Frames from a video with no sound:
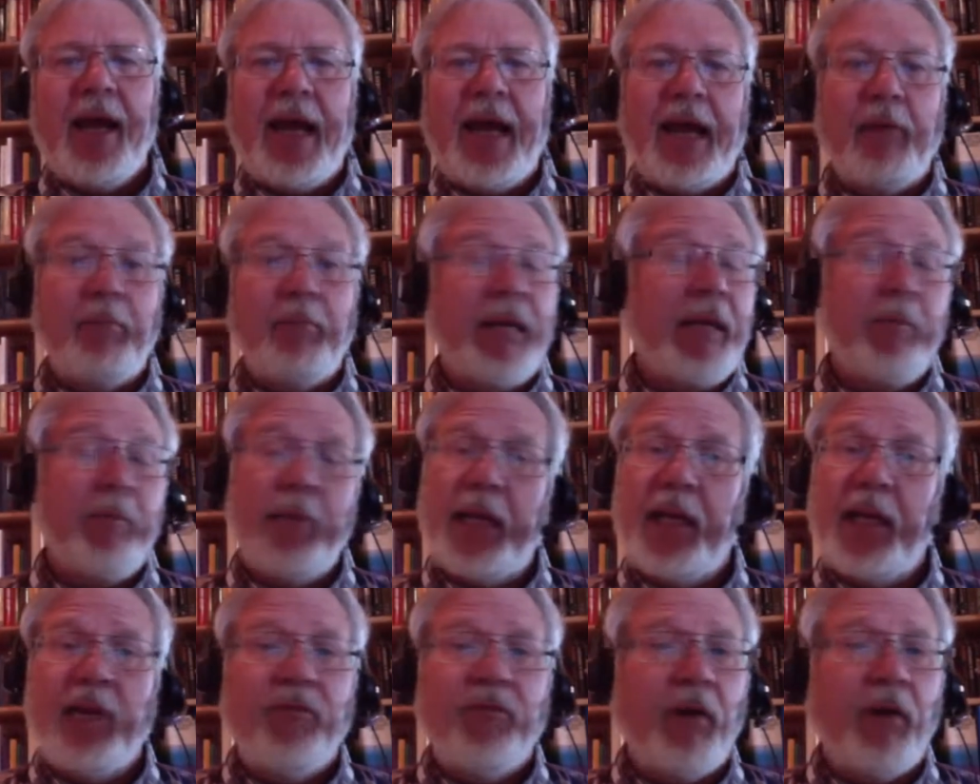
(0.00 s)
And many,
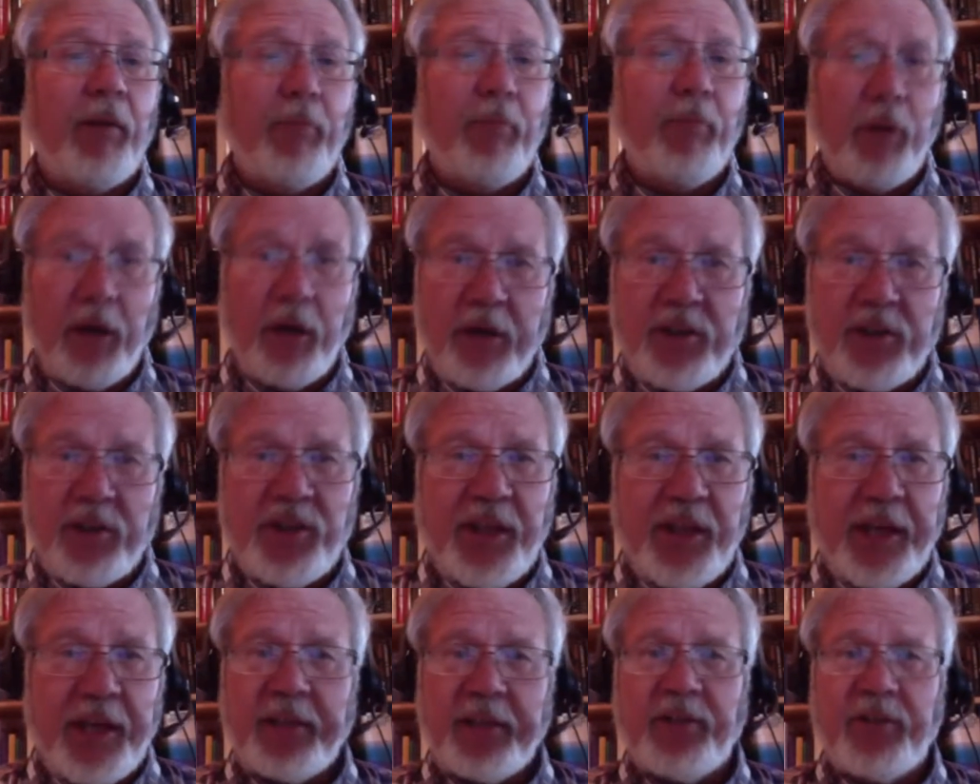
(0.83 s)
many of our books,
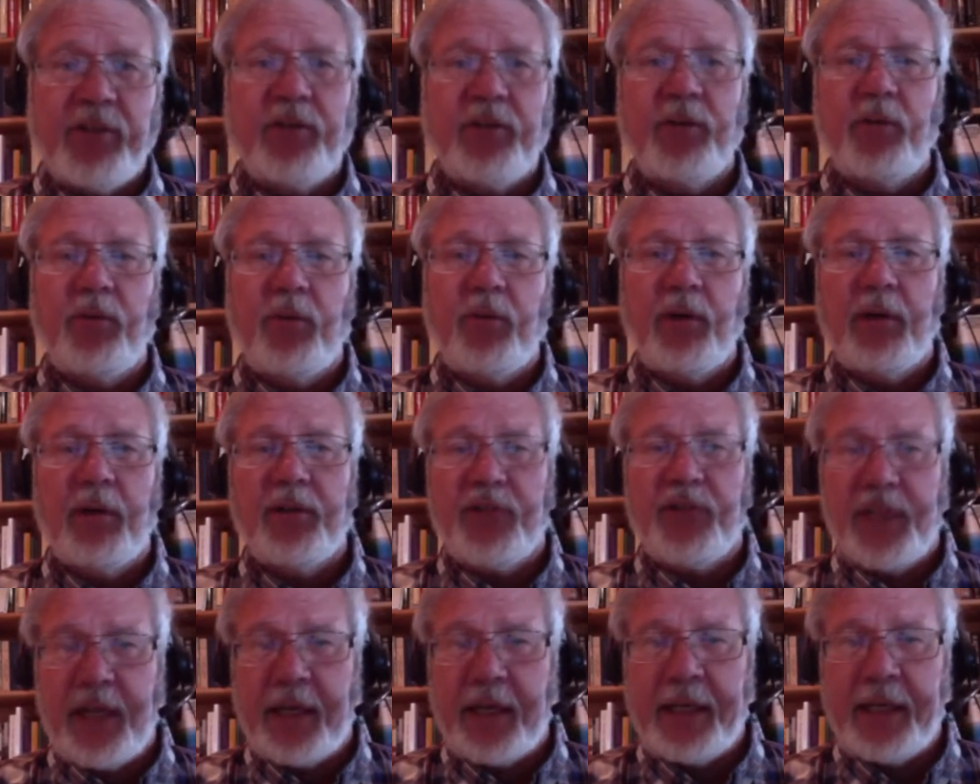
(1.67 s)
thanks to
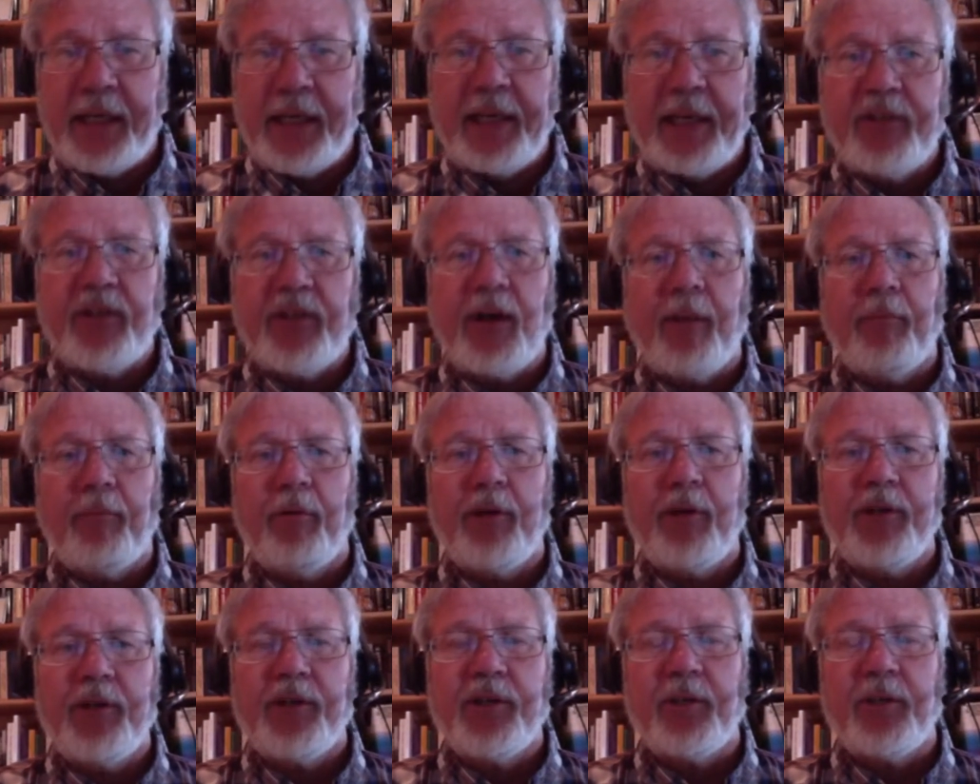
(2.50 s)
uh, CIA's
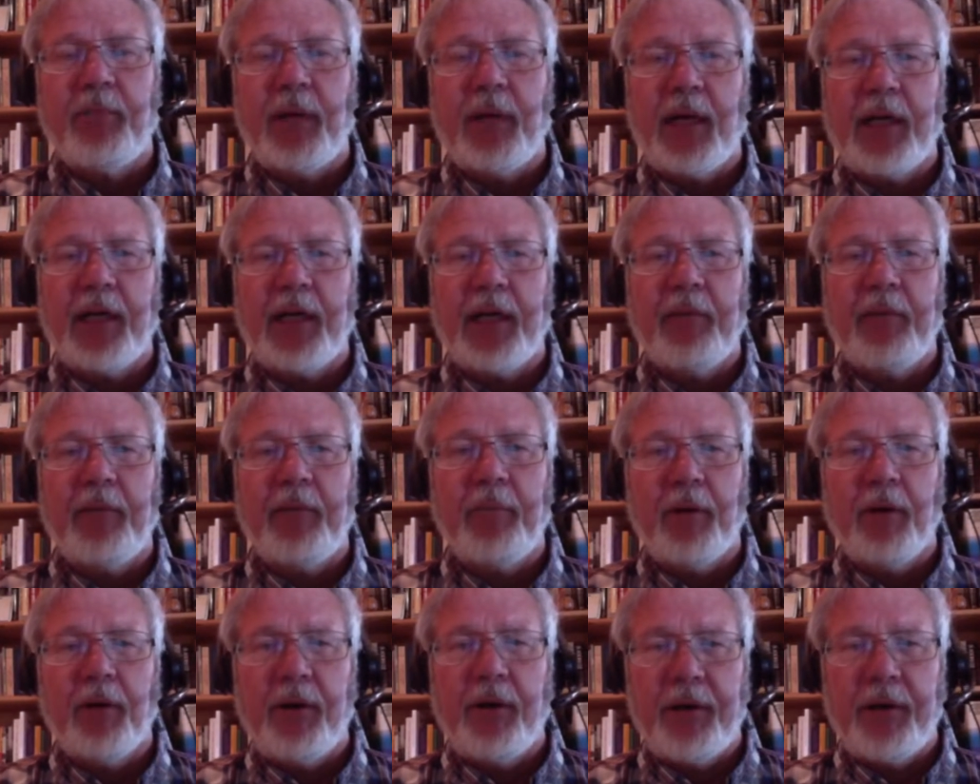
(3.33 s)
Operation
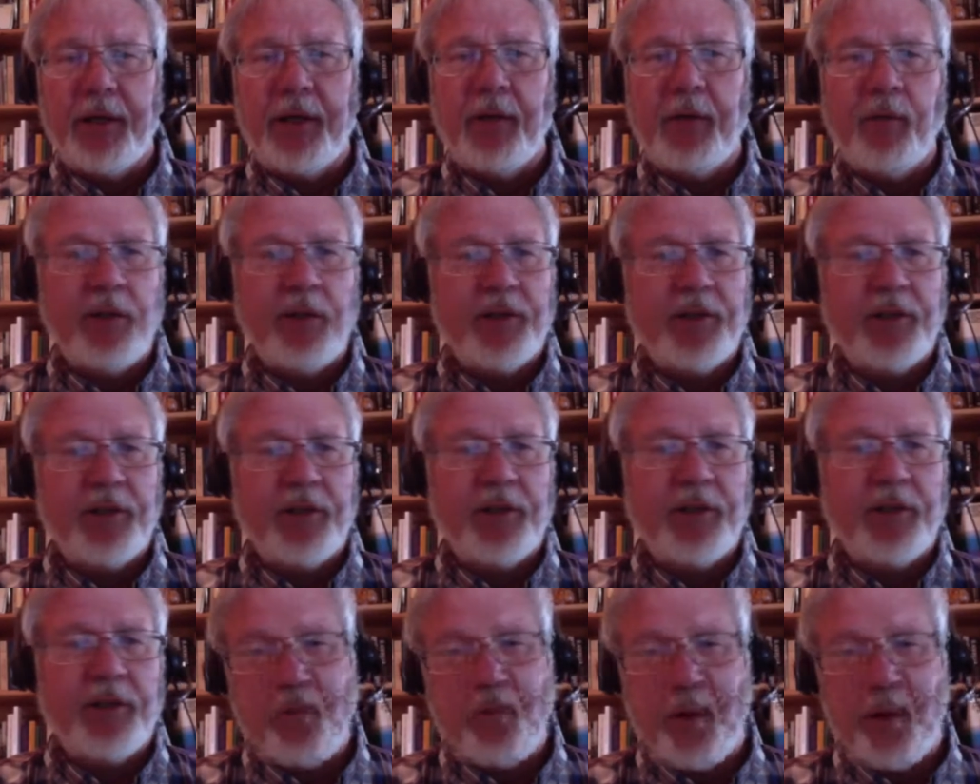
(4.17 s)
Mockingbird, uh, which
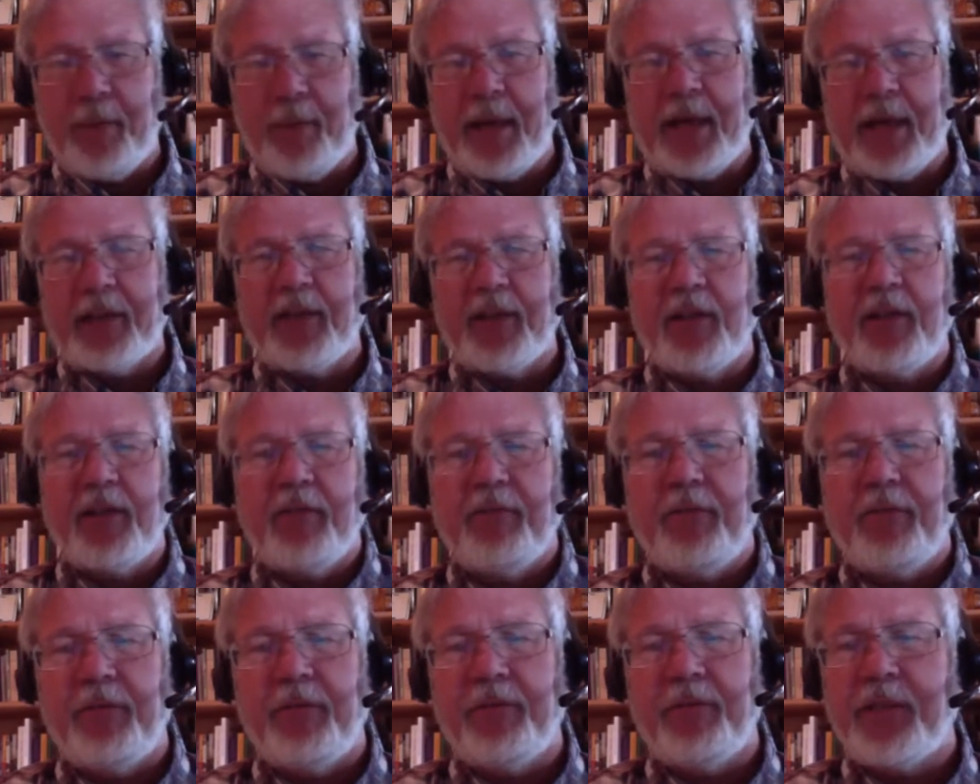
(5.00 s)
goes way back to the
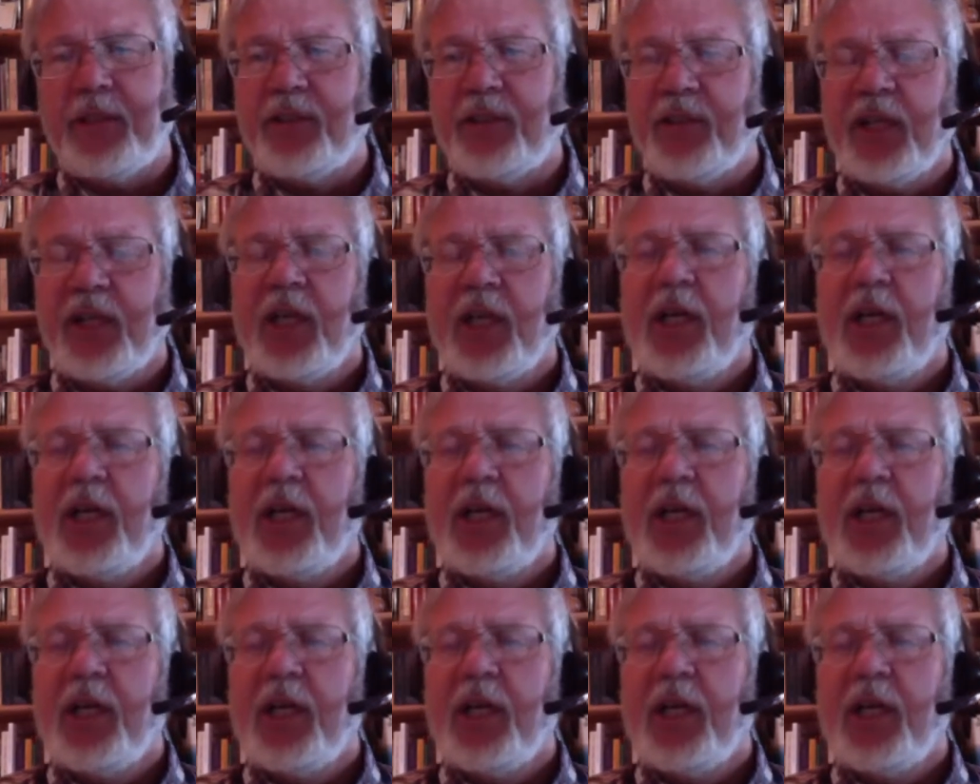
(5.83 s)
50s,